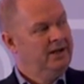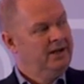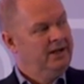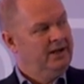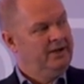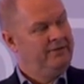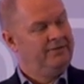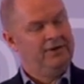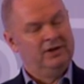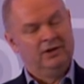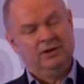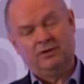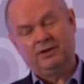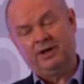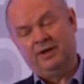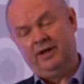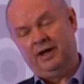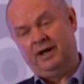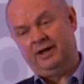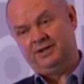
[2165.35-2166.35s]
If you look
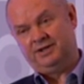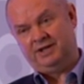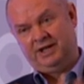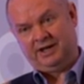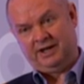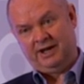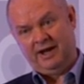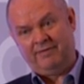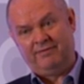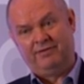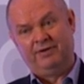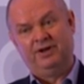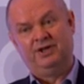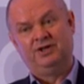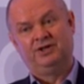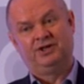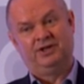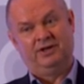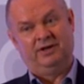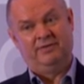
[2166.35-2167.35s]
at that, take an
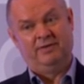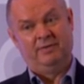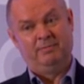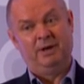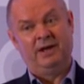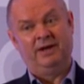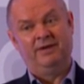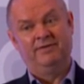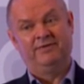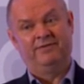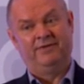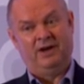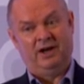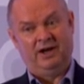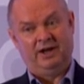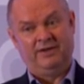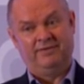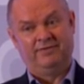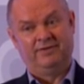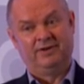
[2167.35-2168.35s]
average of a band
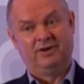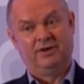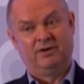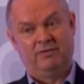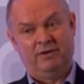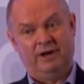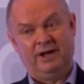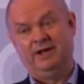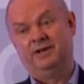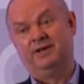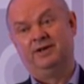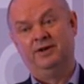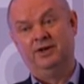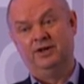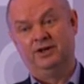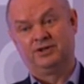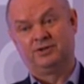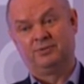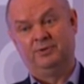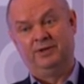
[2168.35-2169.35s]
5 grade
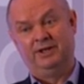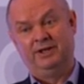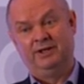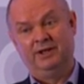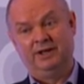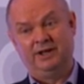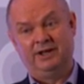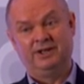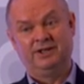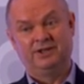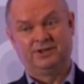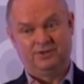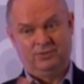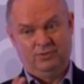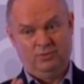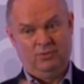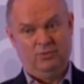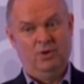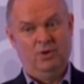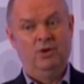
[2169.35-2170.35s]
nurse within Leeds,
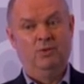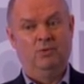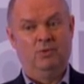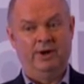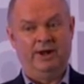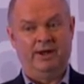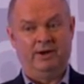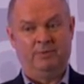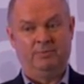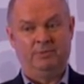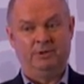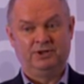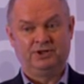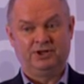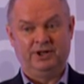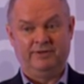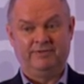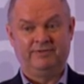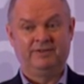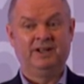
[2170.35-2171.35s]
1 hour per
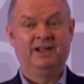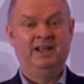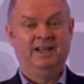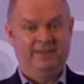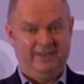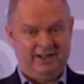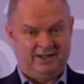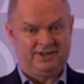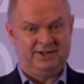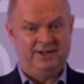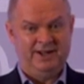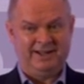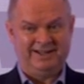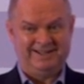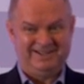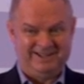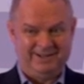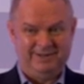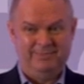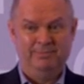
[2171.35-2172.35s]
shift, that's
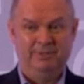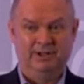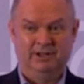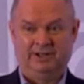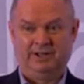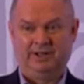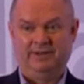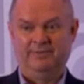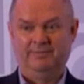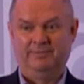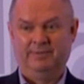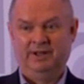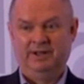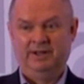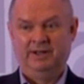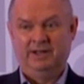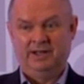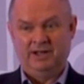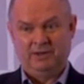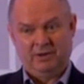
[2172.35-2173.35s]
19 million.
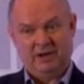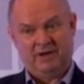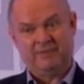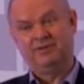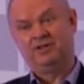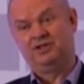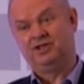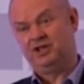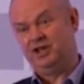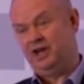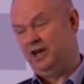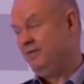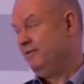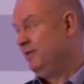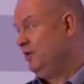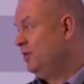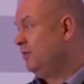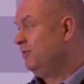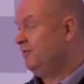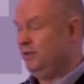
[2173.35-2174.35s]
Now you have to shave
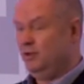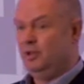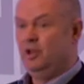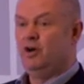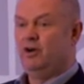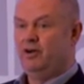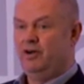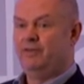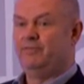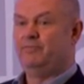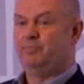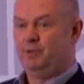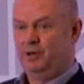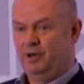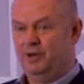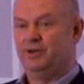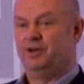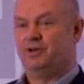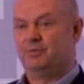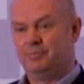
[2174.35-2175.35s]
an awful lot of
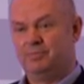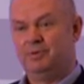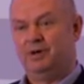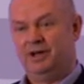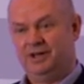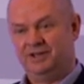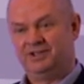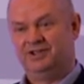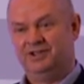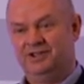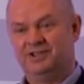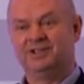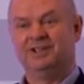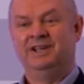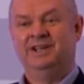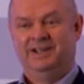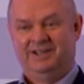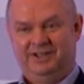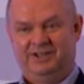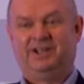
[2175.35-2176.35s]
product prices
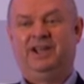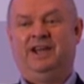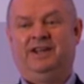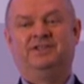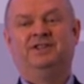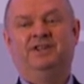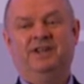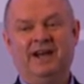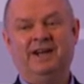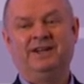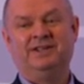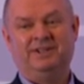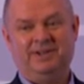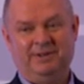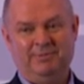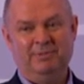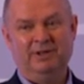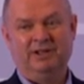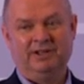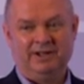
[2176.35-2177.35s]
to get to
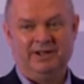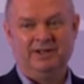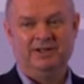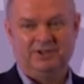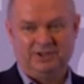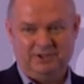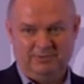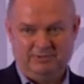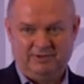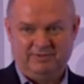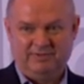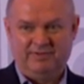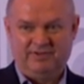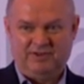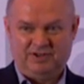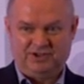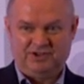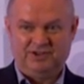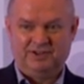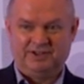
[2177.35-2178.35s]
19 million in terms of
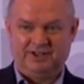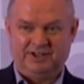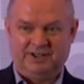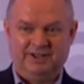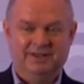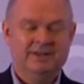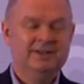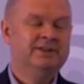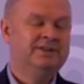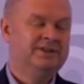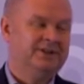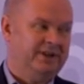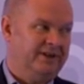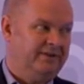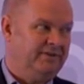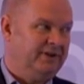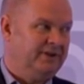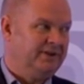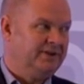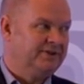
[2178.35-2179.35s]
efficiency
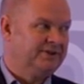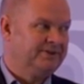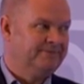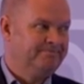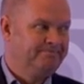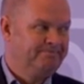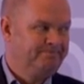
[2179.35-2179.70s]
savings.